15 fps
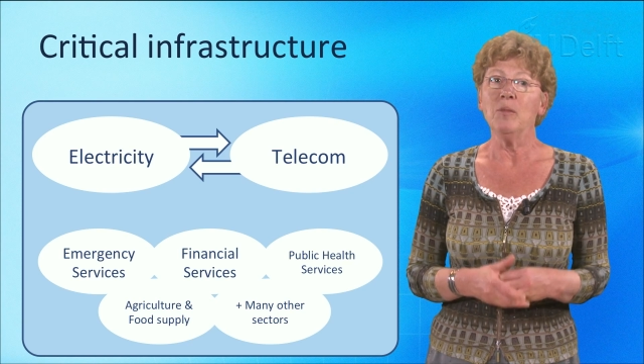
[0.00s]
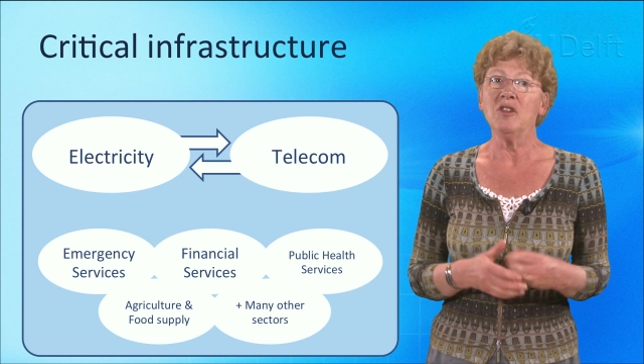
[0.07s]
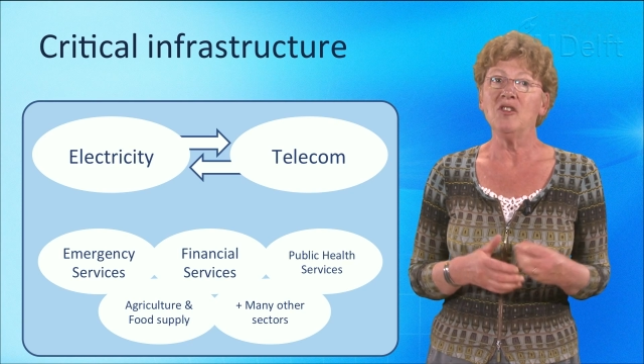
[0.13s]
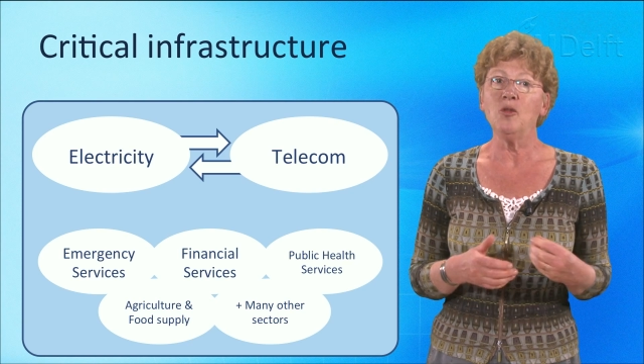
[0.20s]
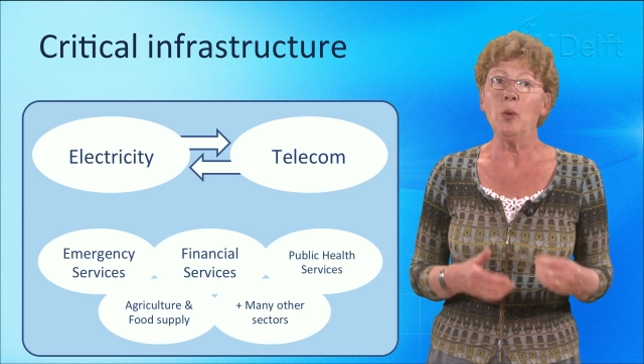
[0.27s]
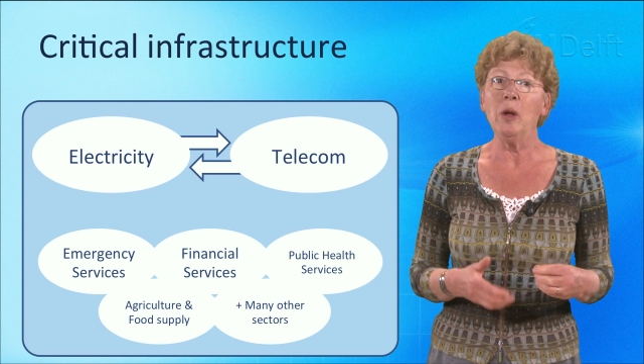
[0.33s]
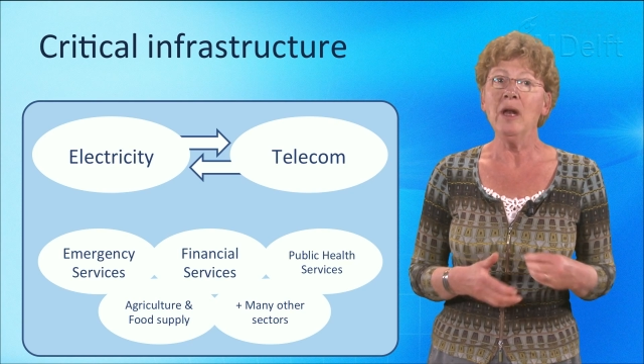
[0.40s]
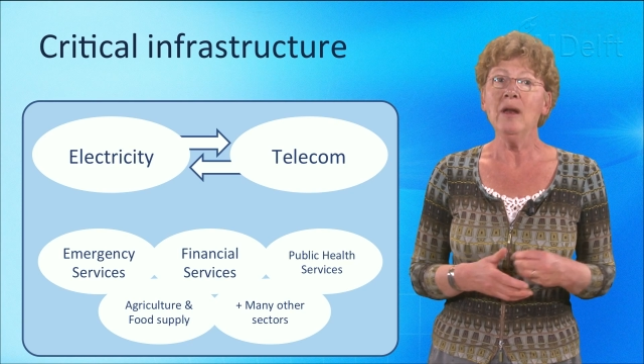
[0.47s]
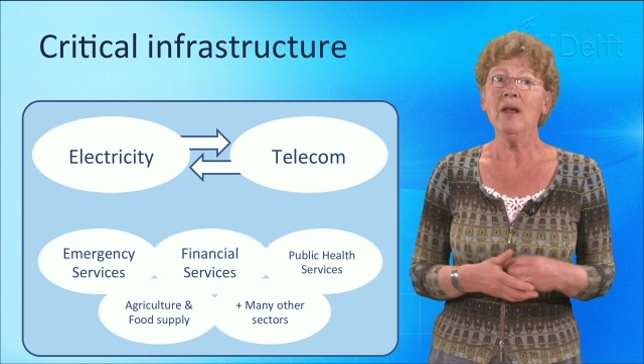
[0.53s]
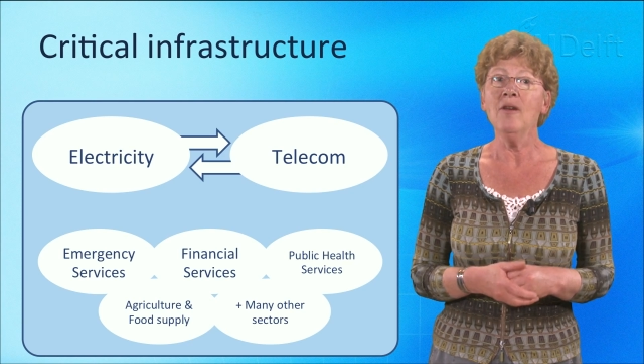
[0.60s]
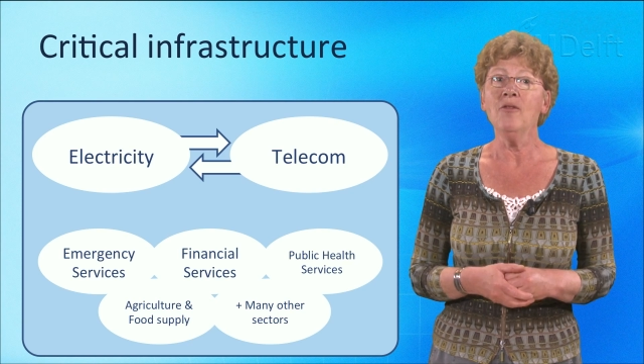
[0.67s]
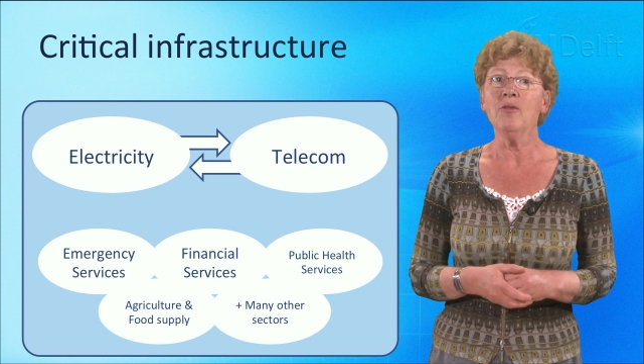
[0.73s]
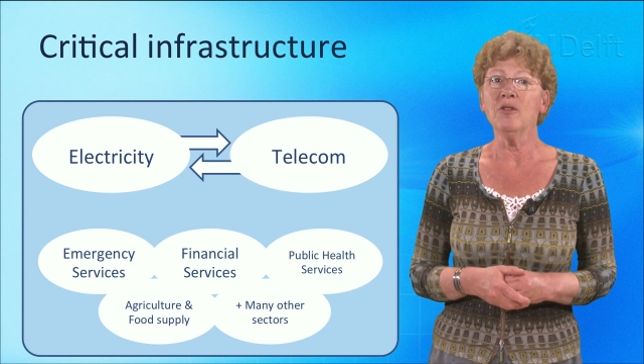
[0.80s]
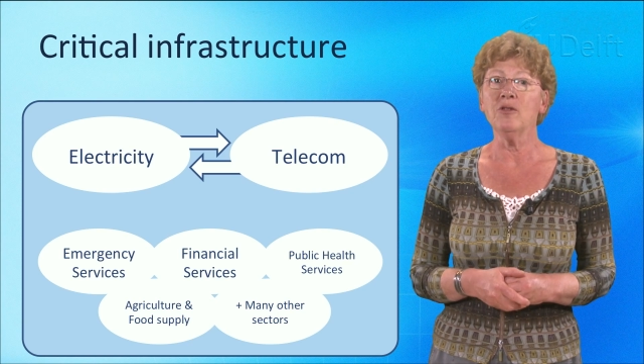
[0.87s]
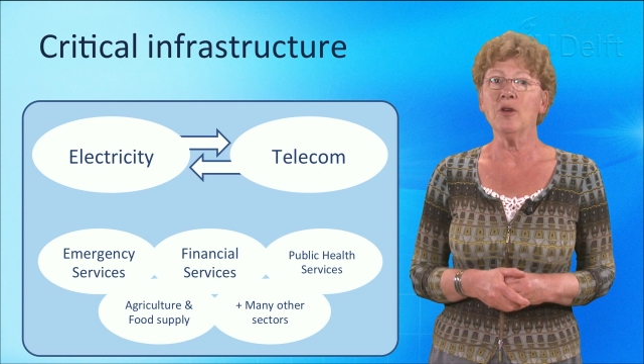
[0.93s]
between
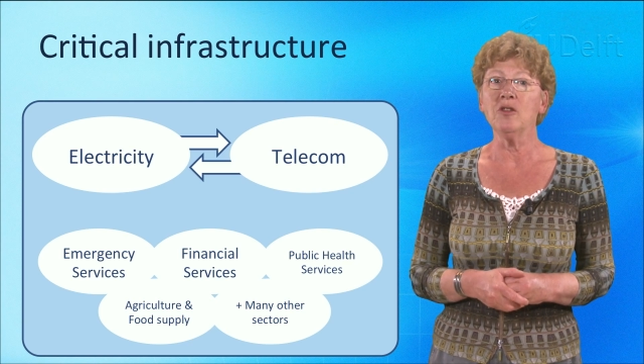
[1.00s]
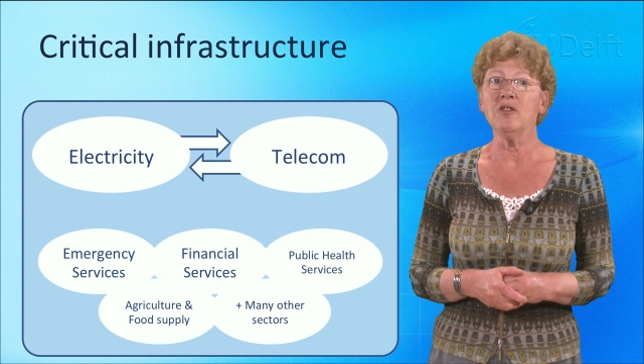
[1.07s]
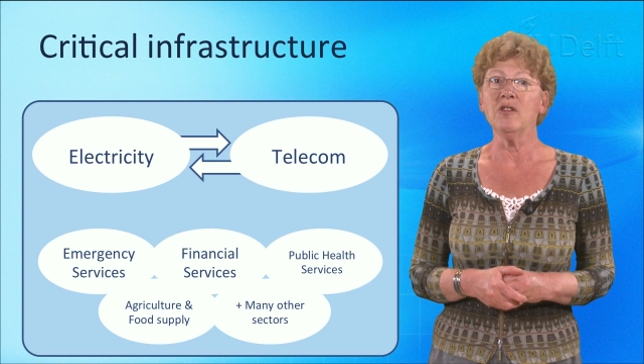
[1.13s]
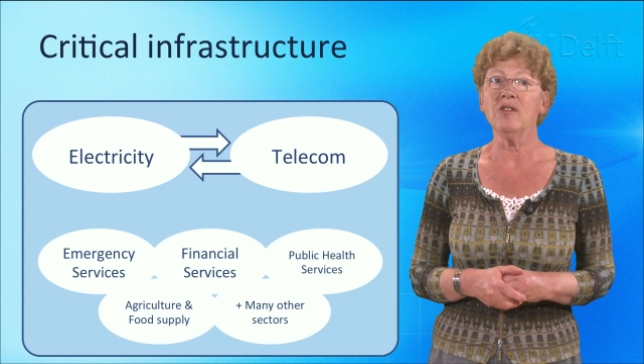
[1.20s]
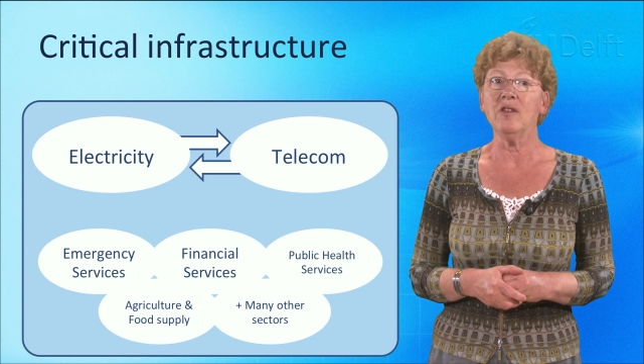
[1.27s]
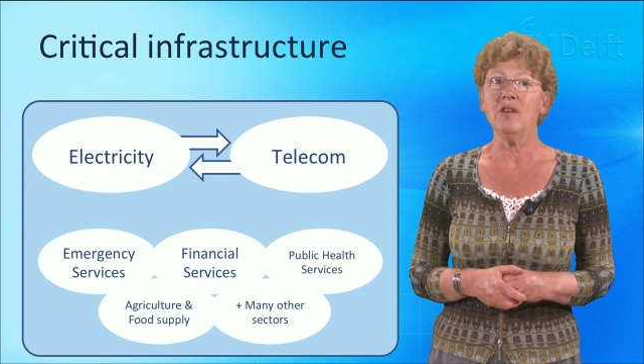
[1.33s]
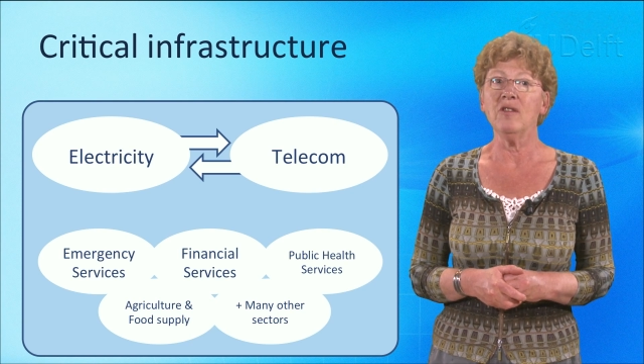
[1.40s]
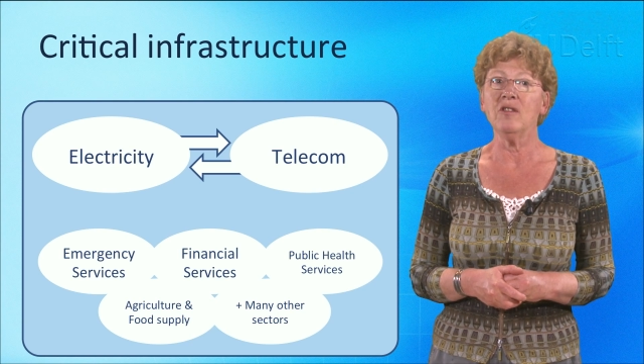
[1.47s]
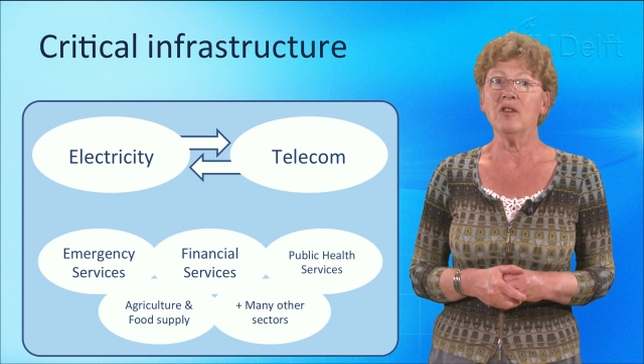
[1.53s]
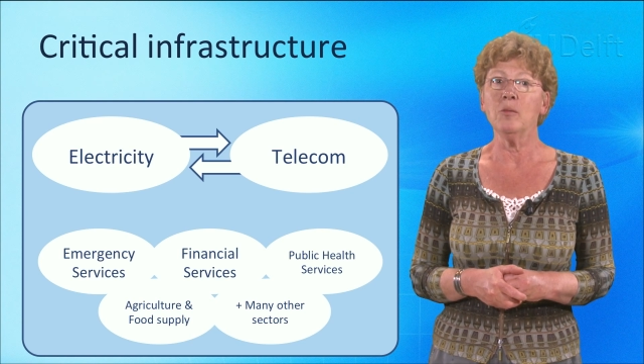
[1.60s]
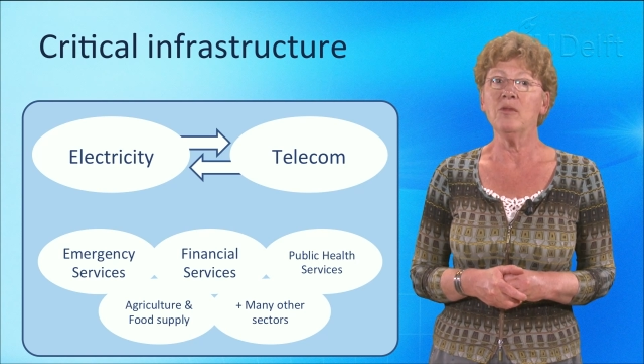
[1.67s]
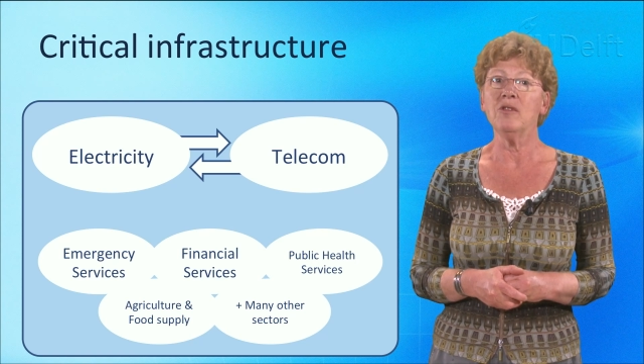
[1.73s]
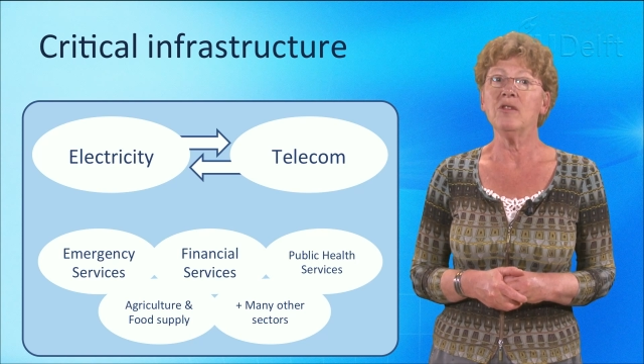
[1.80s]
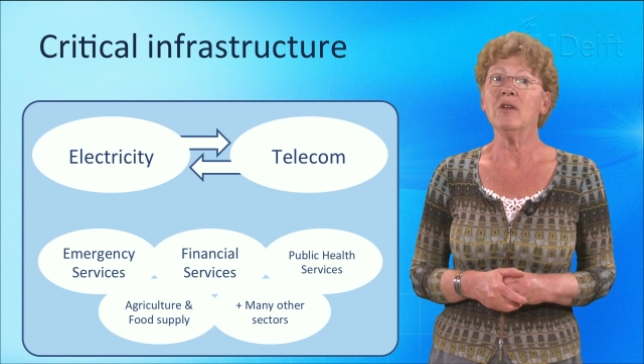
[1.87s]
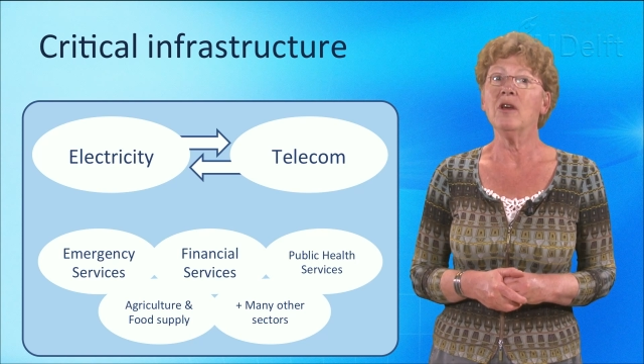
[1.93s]
infrastructure
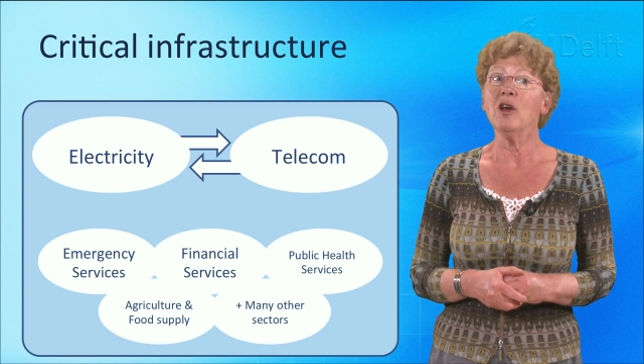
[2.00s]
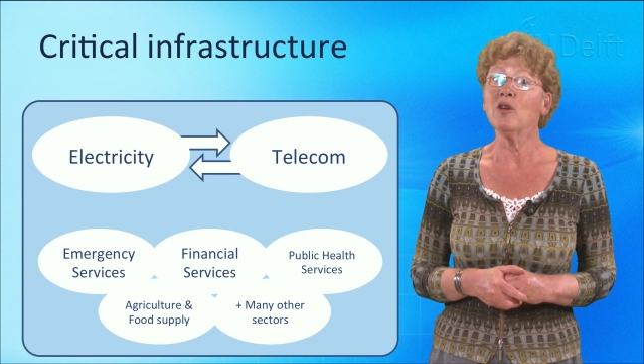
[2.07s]
systems